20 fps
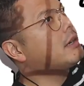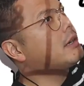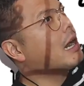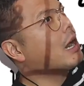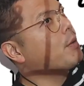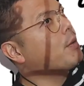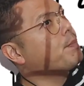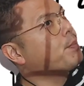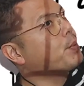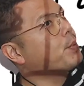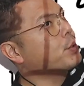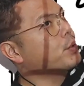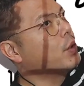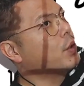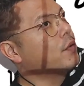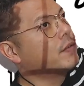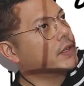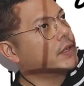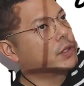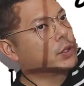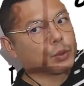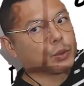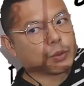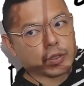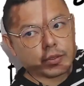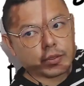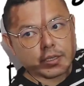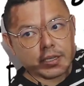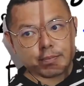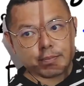output over total
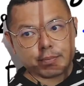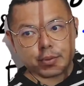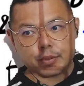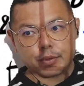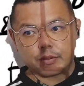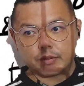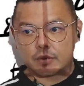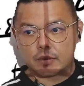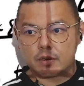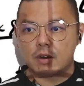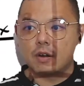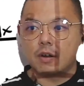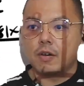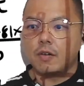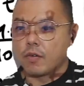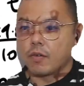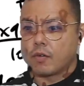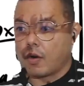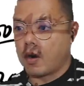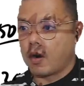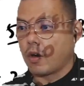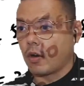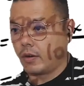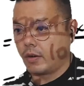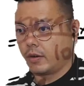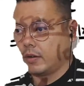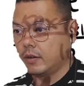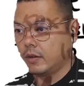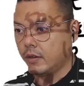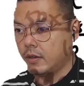input. Wrong.
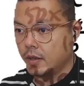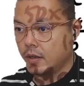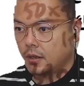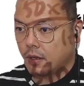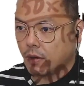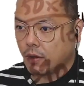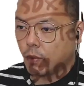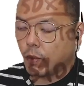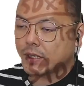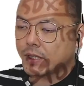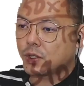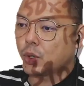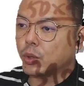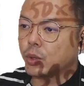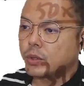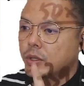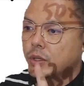What's total